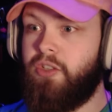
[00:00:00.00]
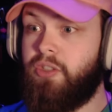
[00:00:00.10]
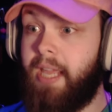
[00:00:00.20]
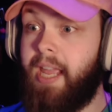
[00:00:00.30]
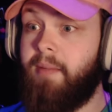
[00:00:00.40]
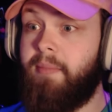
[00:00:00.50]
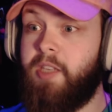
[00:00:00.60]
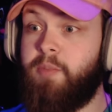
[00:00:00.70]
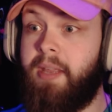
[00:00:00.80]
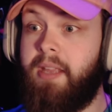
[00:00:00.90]
Sam
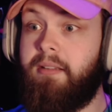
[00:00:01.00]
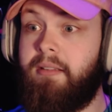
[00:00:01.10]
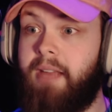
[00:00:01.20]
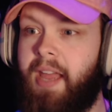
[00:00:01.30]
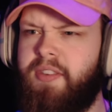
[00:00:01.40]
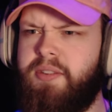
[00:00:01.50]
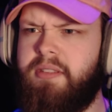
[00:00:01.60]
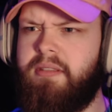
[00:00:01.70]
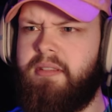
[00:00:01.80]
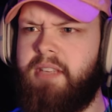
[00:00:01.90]
has been, had
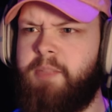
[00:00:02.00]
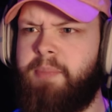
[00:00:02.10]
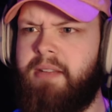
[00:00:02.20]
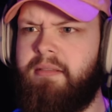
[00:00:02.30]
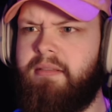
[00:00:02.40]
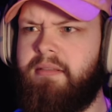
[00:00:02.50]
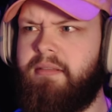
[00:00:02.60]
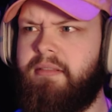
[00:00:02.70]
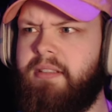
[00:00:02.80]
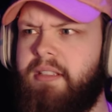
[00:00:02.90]
this, he's been,
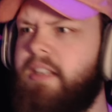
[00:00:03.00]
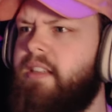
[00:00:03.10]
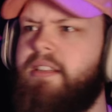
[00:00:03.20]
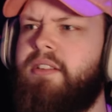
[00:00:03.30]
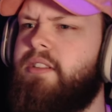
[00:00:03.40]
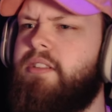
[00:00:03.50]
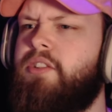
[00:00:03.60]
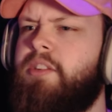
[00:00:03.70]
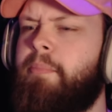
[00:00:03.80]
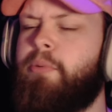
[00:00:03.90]

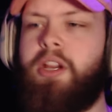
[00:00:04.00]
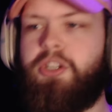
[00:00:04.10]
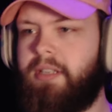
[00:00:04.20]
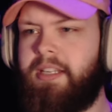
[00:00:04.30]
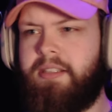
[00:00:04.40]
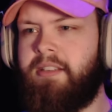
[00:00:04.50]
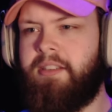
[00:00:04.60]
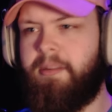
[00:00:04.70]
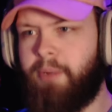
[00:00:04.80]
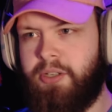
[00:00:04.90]
this impression. He's
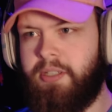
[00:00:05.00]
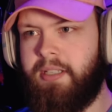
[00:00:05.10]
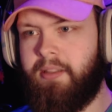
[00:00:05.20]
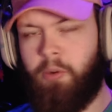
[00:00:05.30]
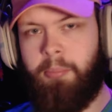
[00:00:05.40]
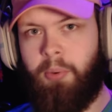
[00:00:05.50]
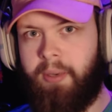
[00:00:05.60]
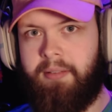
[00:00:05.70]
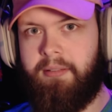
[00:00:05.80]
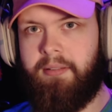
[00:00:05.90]
an impressionate little
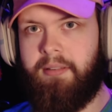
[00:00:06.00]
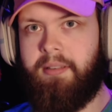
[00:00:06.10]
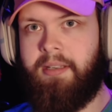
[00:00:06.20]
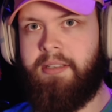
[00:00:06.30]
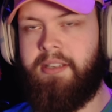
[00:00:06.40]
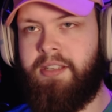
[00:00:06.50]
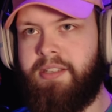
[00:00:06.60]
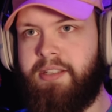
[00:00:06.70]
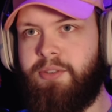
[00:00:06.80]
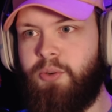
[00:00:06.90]
boy. He's
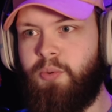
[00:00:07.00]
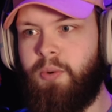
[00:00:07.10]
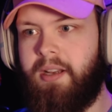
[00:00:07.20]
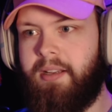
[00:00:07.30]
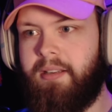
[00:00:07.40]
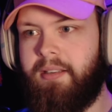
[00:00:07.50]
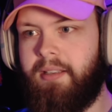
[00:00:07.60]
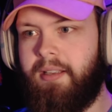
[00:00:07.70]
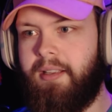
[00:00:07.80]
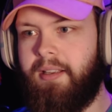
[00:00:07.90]
easy to,
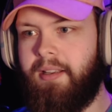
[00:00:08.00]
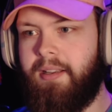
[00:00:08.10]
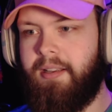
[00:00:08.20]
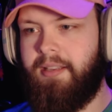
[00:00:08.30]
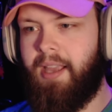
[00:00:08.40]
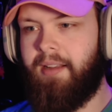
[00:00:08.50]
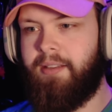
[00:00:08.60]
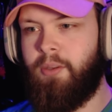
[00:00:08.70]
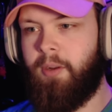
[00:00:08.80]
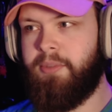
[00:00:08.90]
yeah,
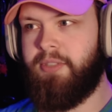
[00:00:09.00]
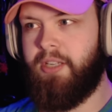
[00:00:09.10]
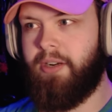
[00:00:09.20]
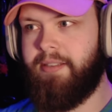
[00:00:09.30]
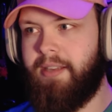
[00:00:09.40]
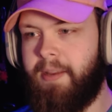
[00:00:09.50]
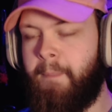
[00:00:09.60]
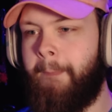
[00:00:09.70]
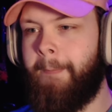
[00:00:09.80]
you know what I'm trying to say.